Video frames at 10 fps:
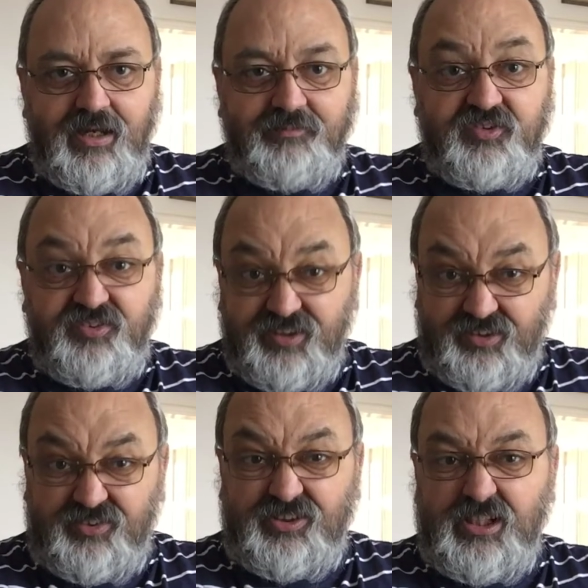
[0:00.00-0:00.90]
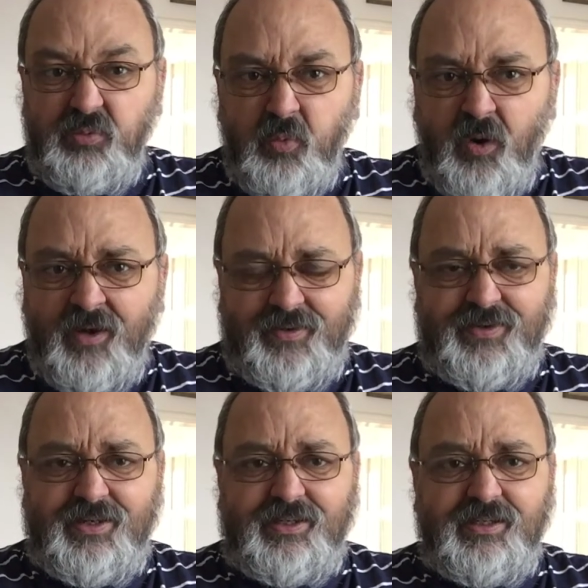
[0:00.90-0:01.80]
I'm
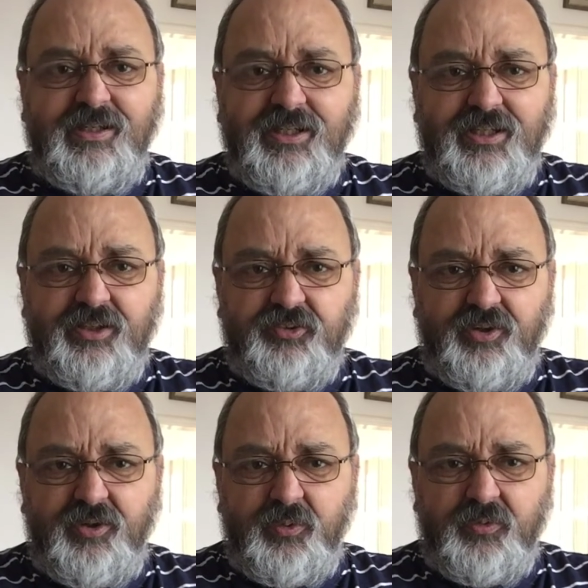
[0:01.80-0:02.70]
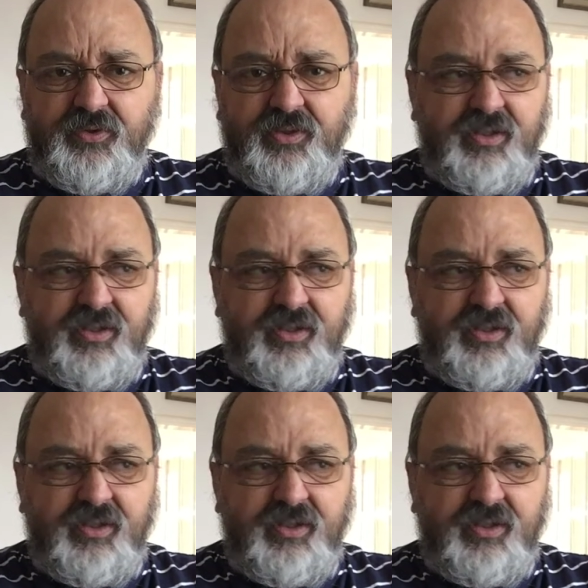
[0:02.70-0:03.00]
61 years old.